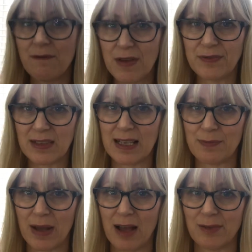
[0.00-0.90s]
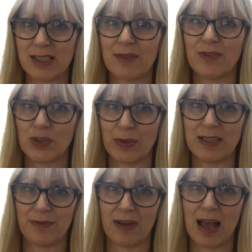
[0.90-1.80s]
£15 for
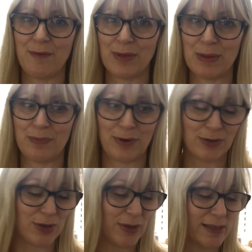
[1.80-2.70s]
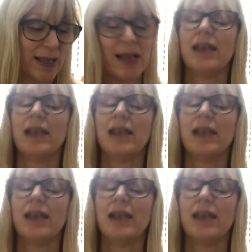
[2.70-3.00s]
25 lip products.